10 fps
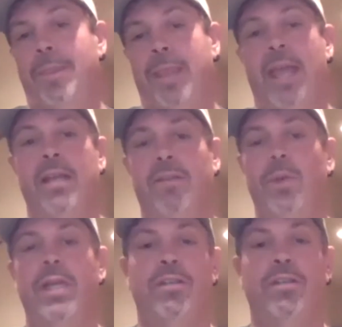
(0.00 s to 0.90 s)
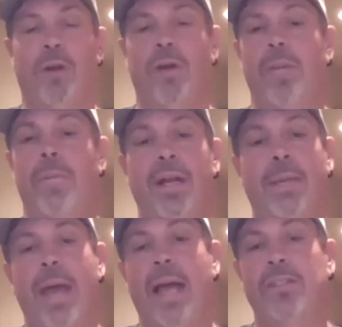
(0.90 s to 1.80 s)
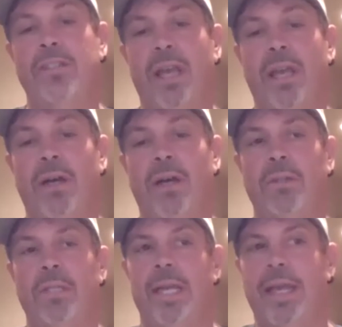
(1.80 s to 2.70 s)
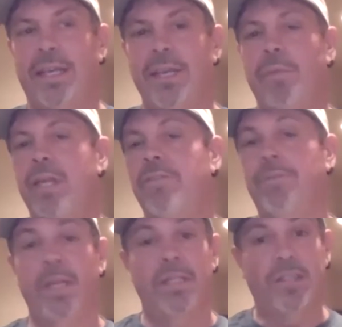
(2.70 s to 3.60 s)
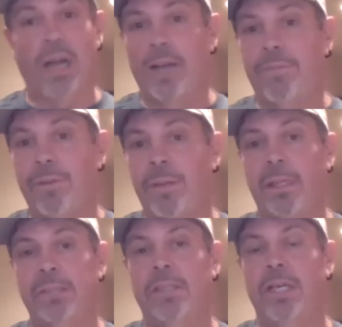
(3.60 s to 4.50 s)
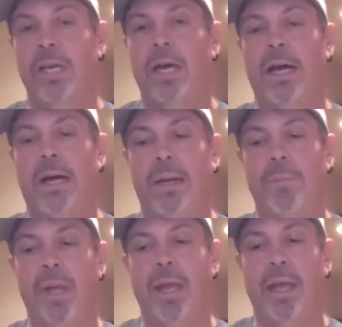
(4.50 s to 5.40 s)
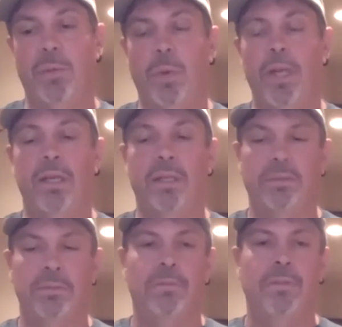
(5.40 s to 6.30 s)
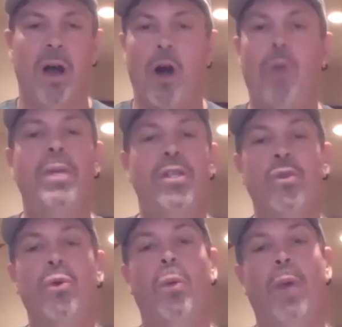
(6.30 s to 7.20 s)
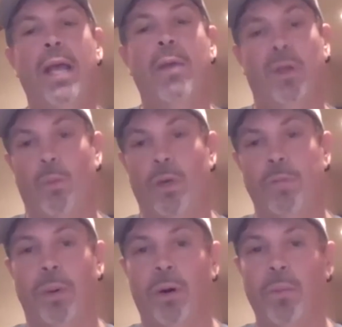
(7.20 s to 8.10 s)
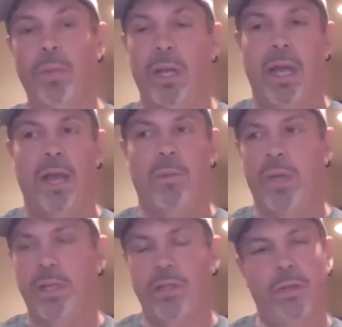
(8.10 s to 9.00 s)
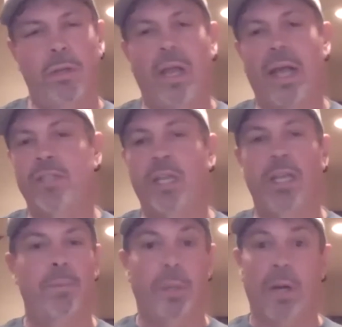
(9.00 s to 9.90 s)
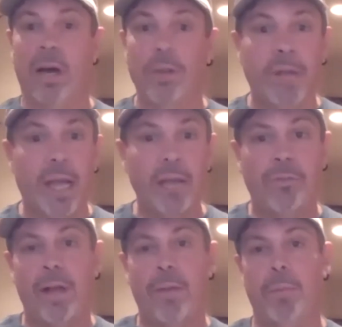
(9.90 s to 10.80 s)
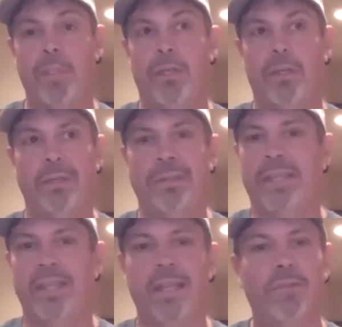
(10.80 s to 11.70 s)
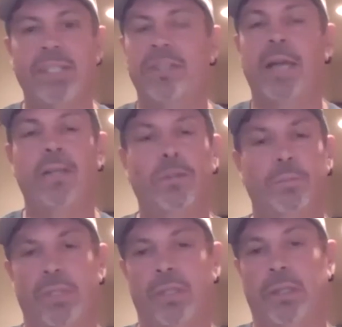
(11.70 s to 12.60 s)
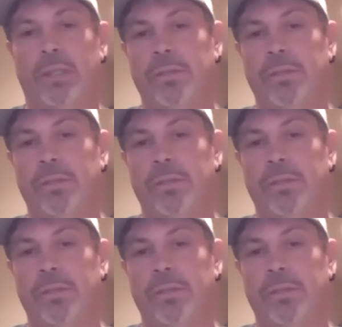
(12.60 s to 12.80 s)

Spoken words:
And if we can grow hemp on a mass scale, it can be a feedstock for this, and we can all do away with wood pulp, and we can utilize hemp, other natural fiber materials, and then recycled materials.